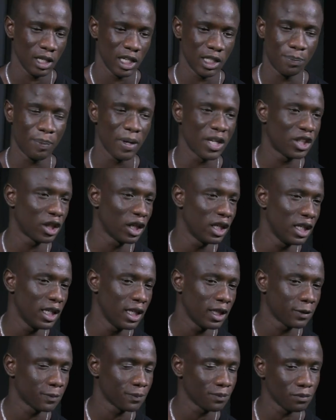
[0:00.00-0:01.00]
especially
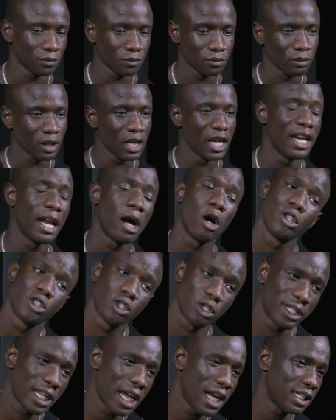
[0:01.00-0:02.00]
in our
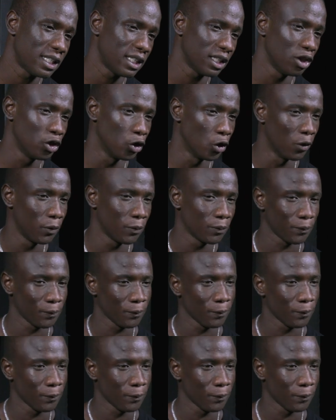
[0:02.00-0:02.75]
society, you know.